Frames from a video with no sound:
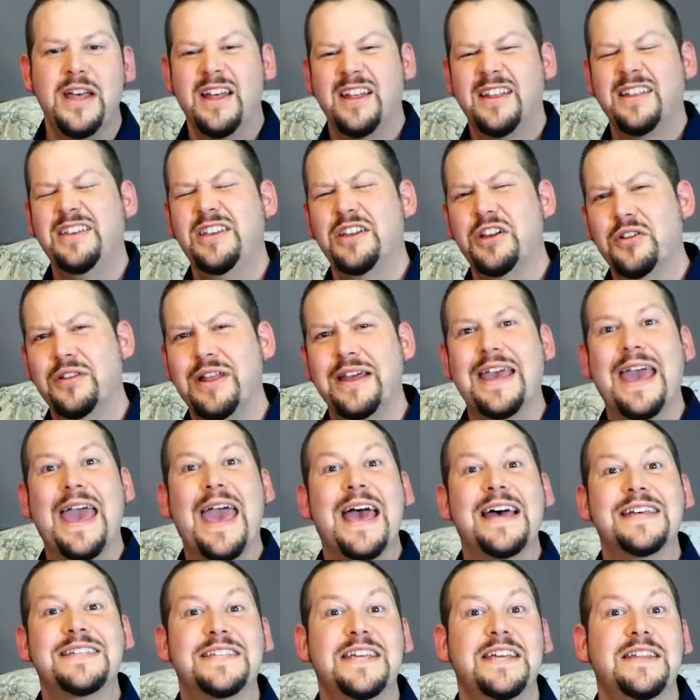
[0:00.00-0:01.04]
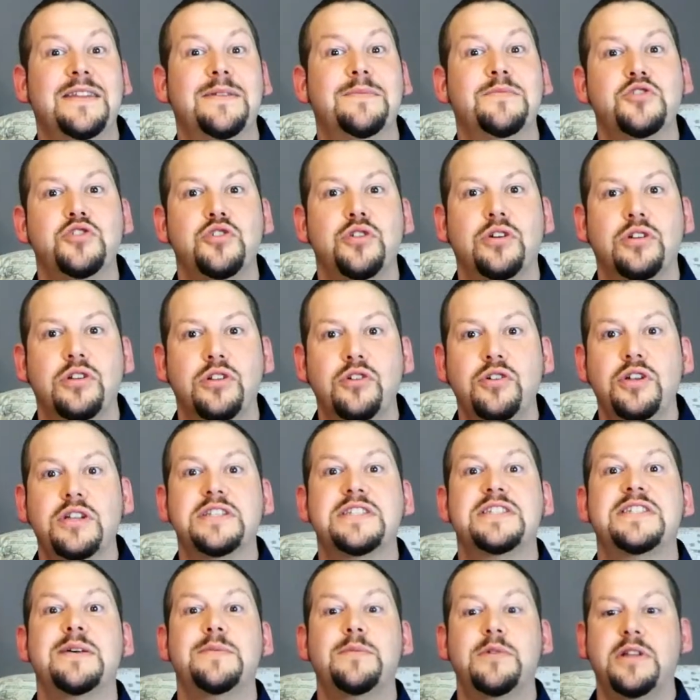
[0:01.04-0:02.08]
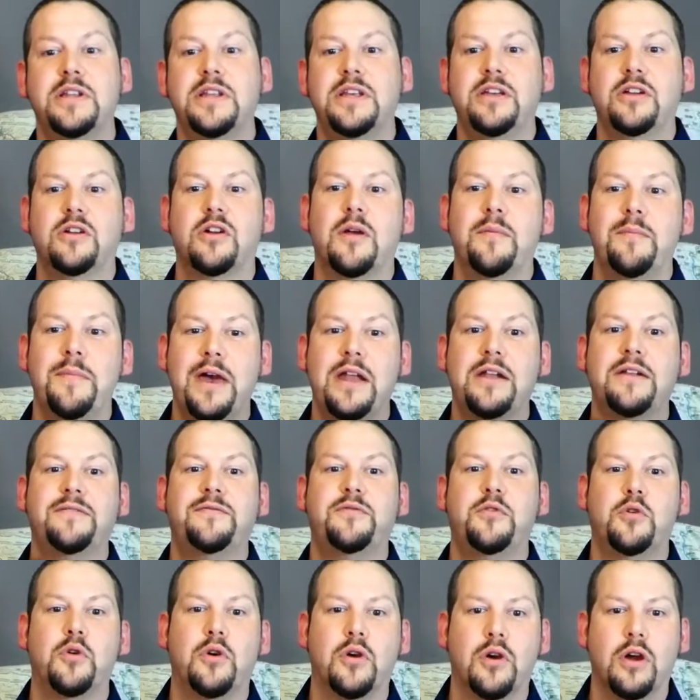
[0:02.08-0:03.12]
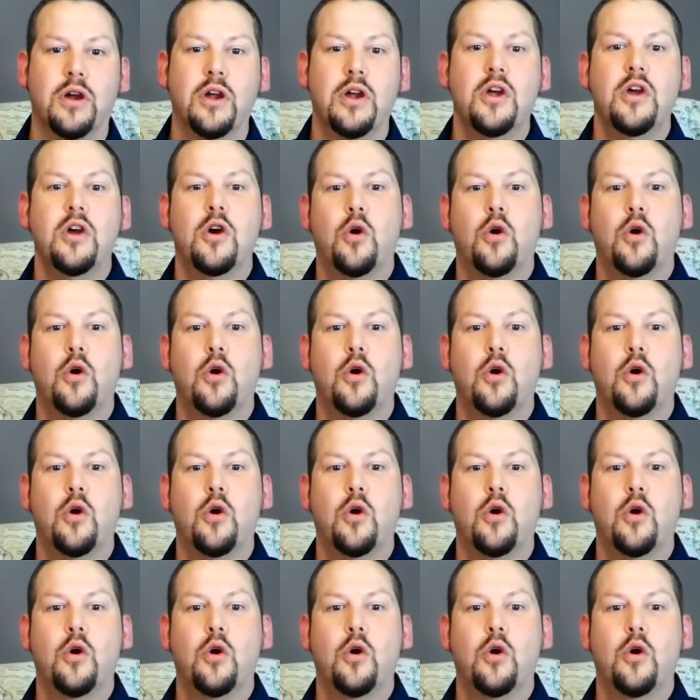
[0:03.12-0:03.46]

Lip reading: You know, like asking them to include a simile or a metaphor